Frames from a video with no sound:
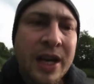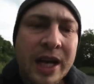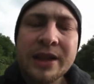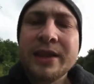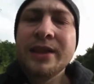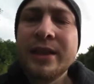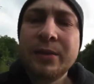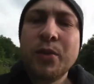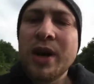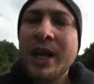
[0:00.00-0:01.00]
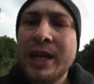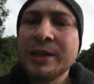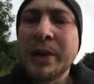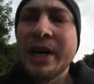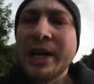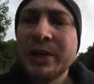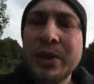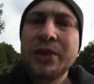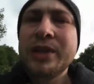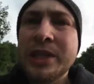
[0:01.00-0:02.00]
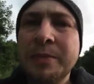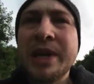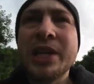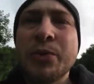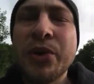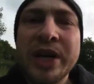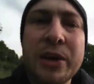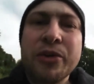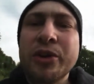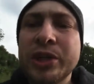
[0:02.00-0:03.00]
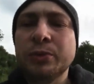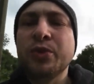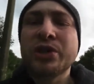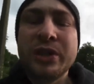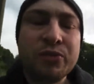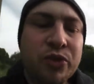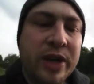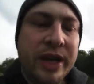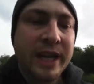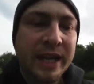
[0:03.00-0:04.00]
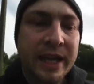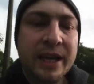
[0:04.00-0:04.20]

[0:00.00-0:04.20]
And what I liked about it as well, this is the PS1 era, it wasn't really,